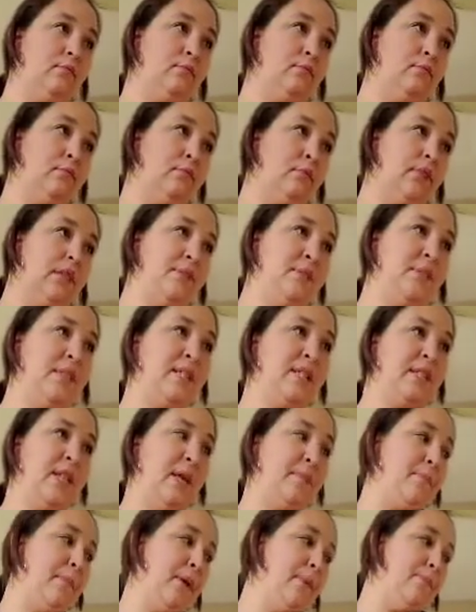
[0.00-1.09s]
Since when does
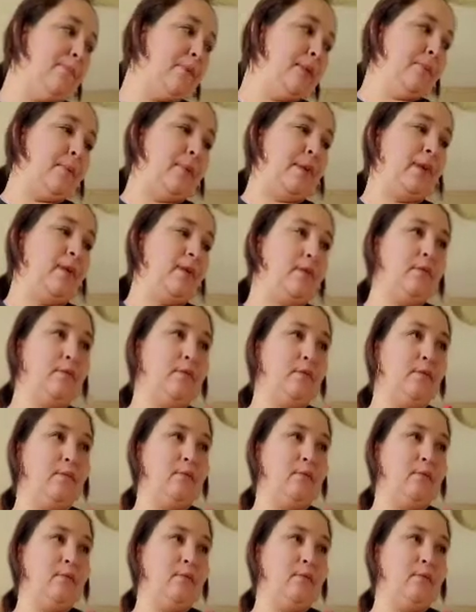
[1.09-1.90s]
that beep so much?